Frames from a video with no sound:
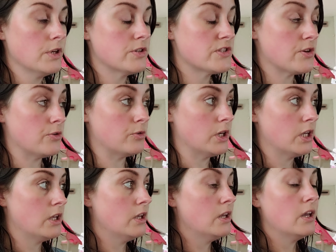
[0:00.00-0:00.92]
so
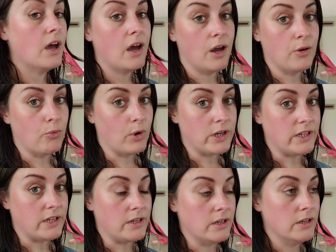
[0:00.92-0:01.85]
I
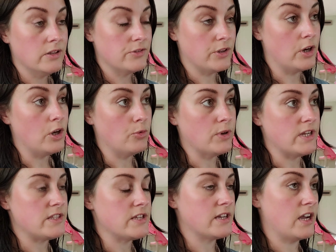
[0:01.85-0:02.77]
wanted the hallway
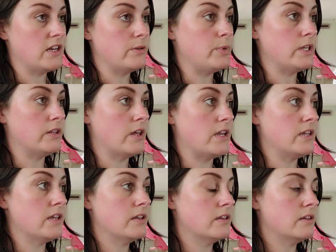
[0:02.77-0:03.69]
to kind of be like
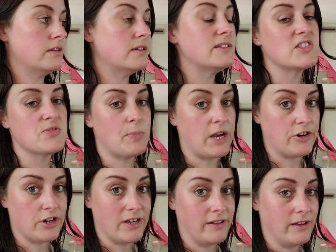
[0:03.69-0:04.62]

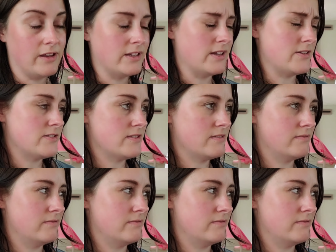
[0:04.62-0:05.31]
inspiring, I guess.